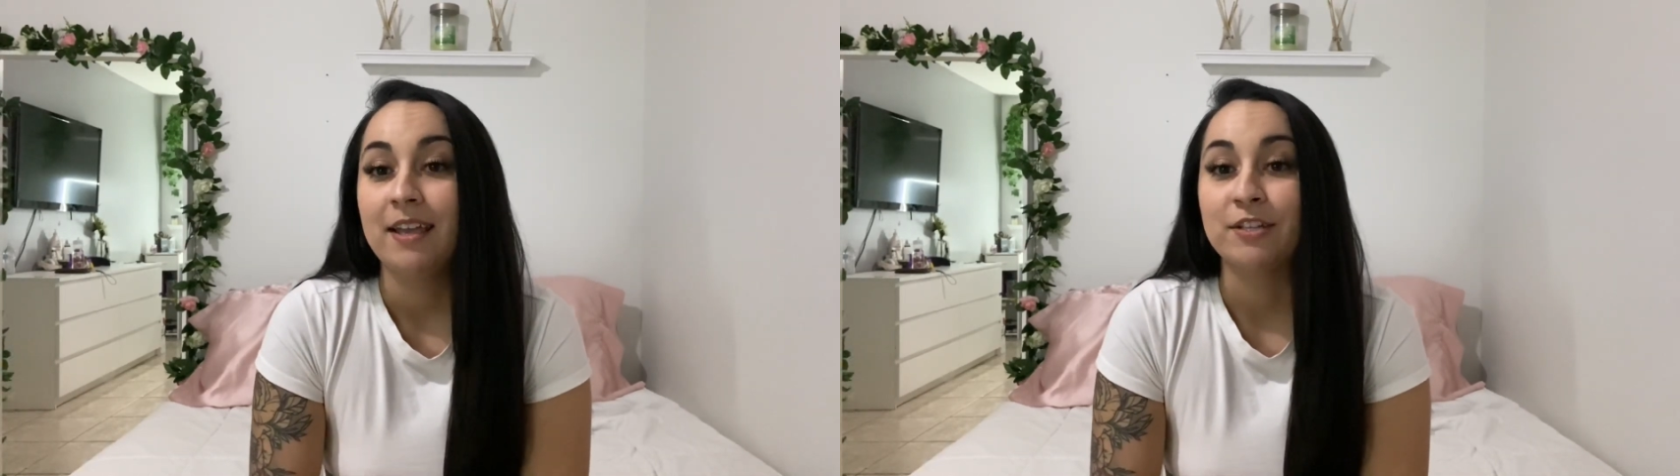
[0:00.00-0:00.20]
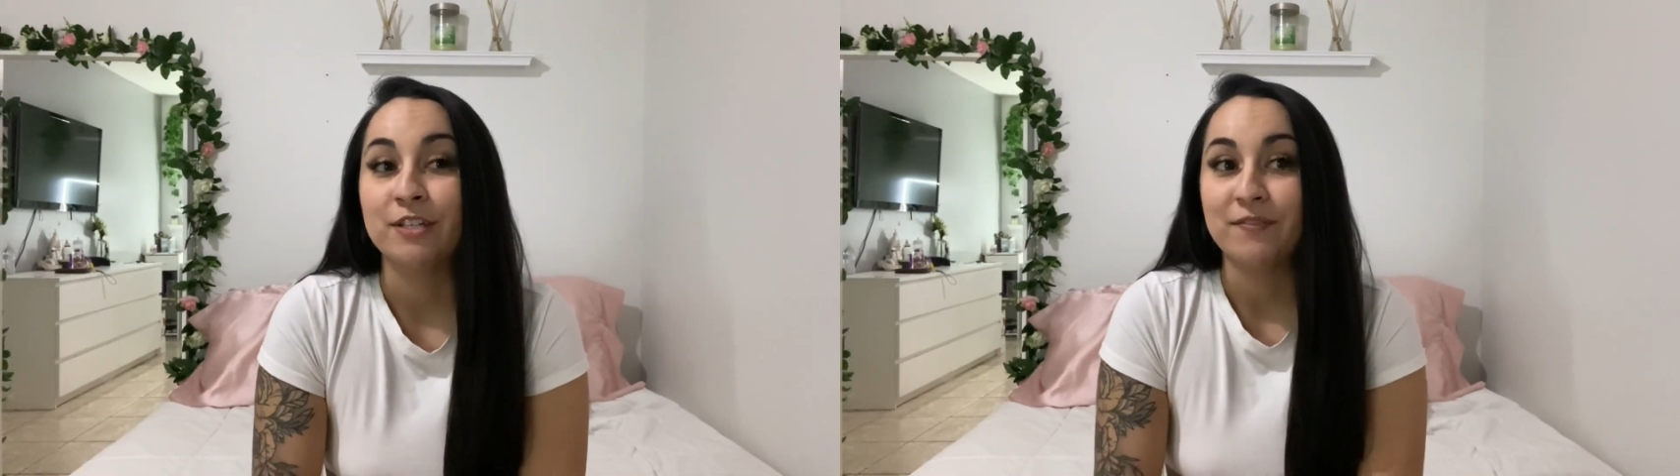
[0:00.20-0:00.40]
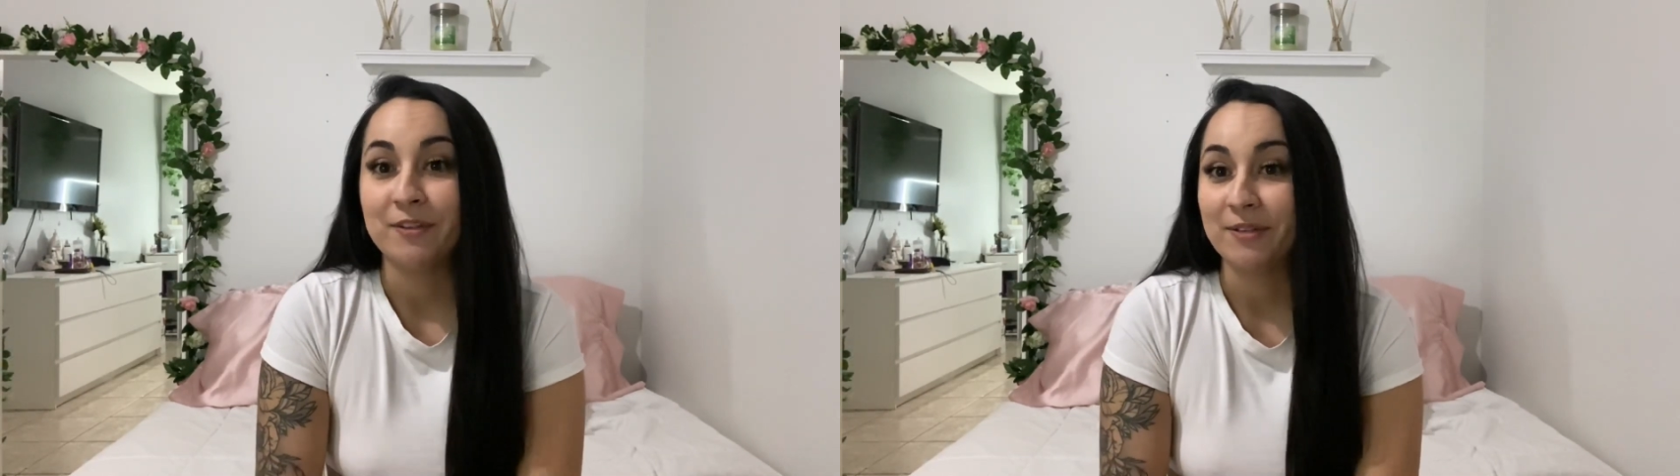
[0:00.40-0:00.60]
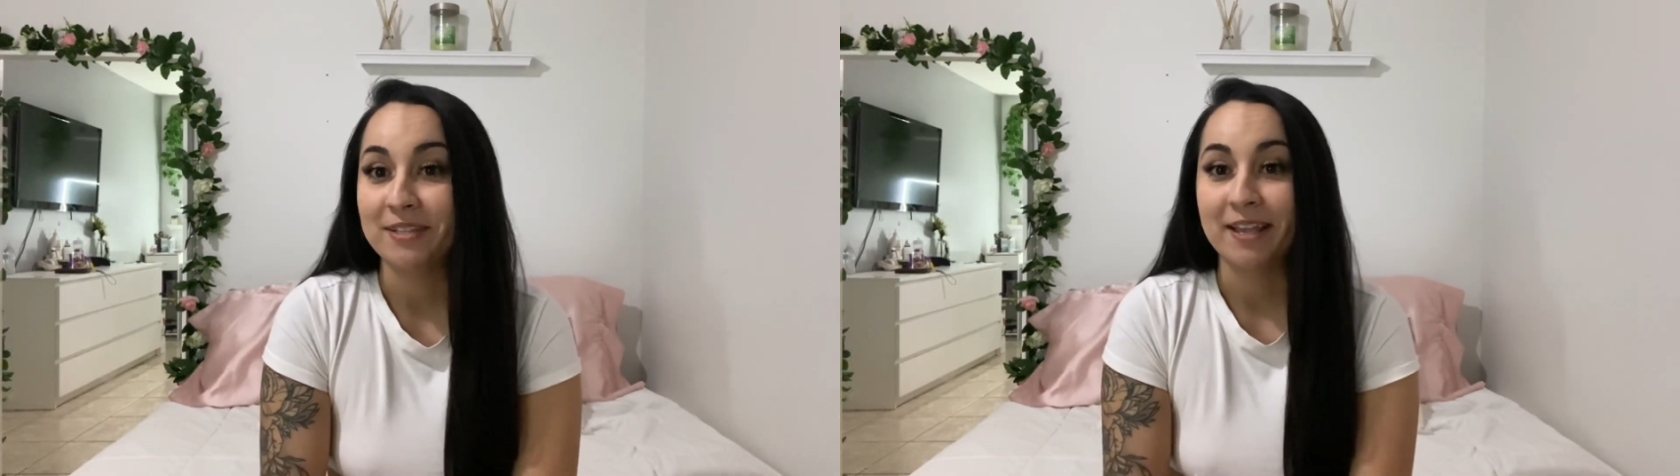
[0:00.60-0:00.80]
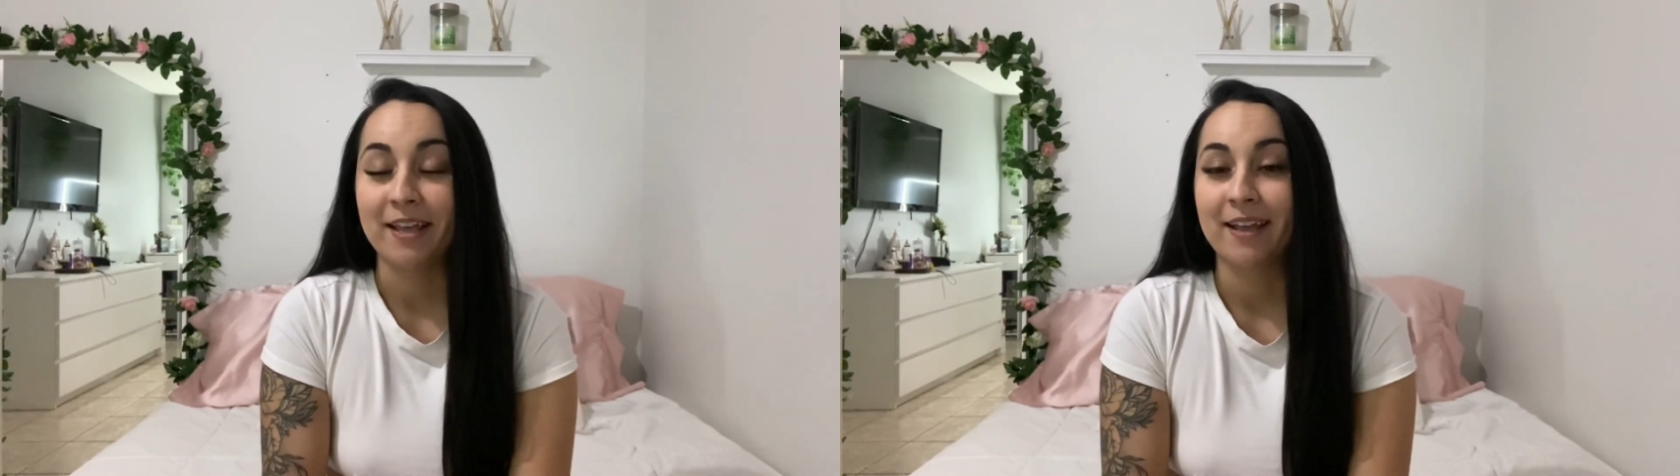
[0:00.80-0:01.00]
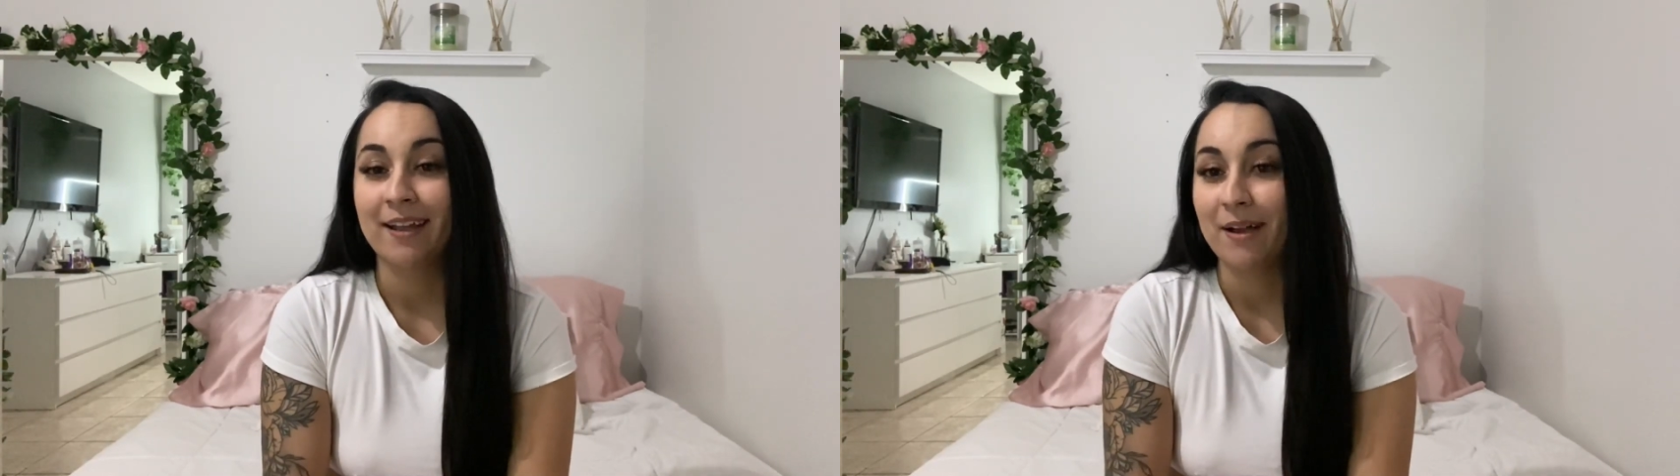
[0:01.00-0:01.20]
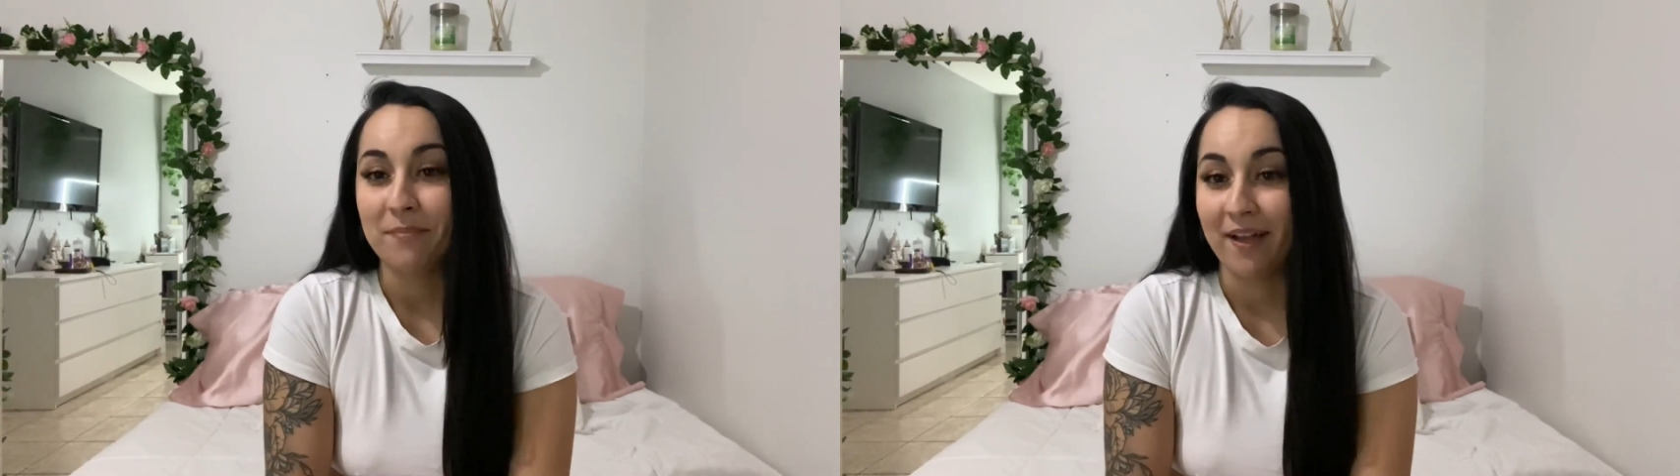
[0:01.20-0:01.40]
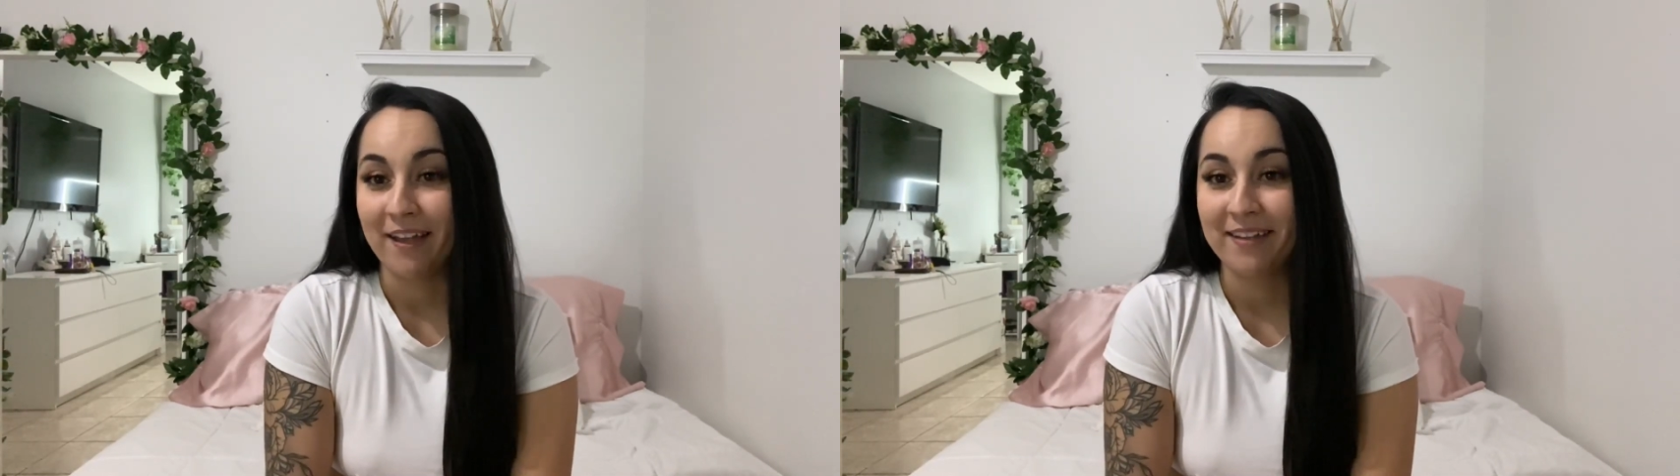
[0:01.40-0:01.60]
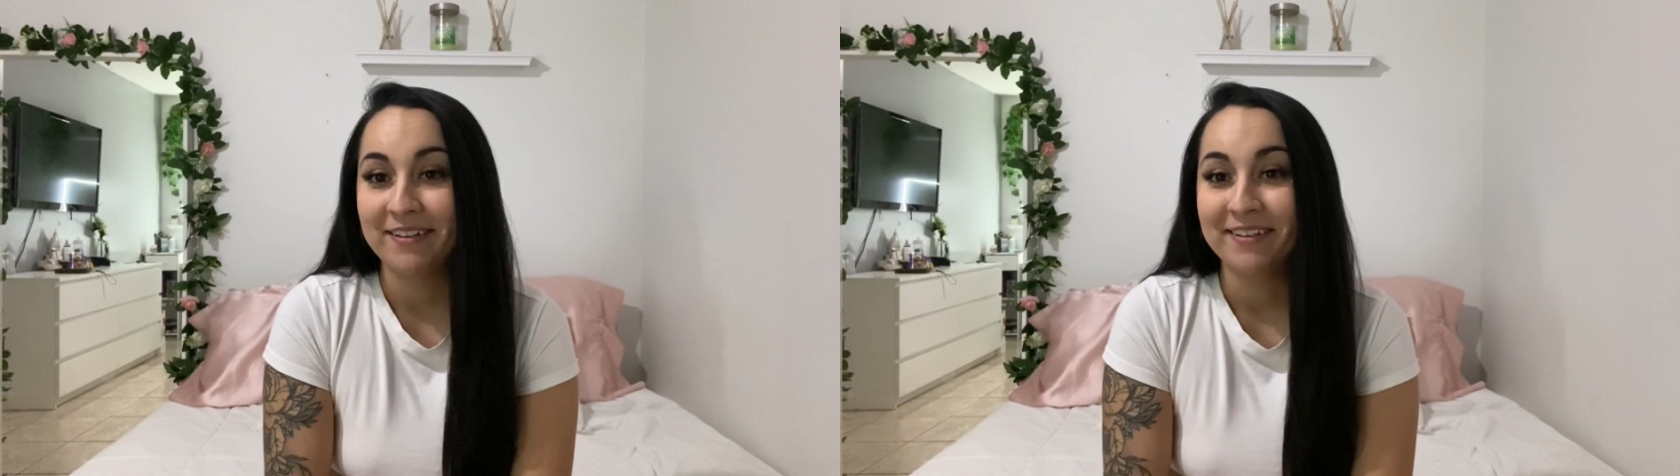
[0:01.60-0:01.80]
It just feels like a butt.